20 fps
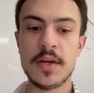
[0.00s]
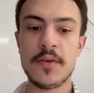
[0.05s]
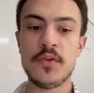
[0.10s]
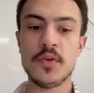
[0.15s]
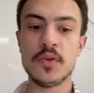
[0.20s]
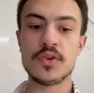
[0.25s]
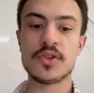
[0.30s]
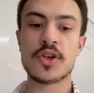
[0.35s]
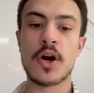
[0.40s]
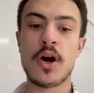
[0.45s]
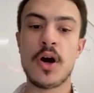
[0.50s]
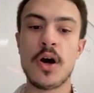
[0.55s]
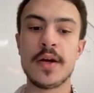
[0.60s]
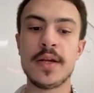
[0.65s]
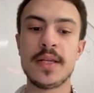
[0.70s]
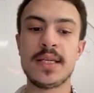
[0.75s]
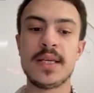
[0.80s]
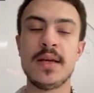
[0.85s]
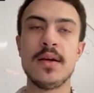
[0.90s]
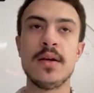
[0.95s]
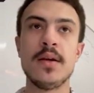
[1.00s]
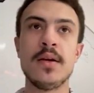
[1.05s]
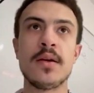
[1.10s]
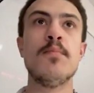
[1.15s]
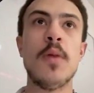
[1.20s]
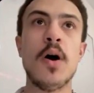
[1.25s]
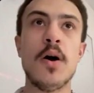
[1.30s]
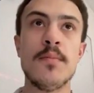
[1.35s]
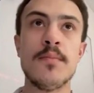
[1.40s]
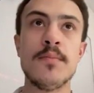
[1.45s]
if you're targeting
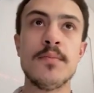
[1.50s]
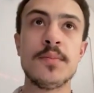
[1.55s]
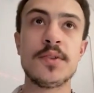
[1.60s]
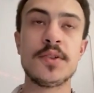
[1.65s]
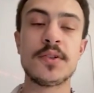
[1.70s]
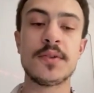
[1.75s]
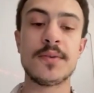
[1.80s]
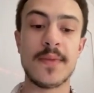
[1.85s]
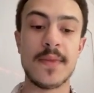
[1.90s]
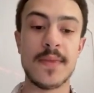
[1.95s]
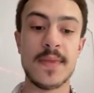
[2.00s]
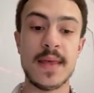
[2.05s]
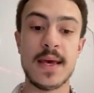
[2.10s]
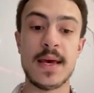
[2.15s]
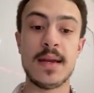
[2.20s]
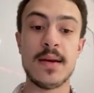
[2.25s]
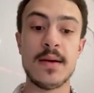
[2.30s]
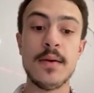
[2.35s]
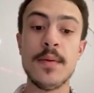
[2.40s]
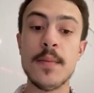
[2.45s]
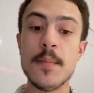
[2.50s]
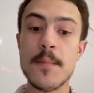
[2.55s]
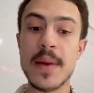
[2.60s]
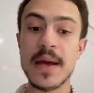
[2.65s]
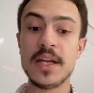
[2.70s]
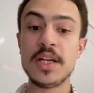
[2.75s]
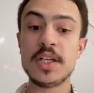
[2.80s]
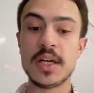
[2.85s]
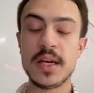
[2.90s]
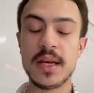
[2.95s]
moms, then
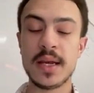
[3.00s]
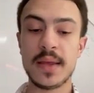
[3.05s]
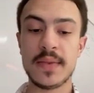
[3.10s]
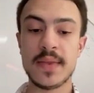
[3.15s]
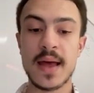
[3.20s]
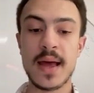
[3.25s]
mentioning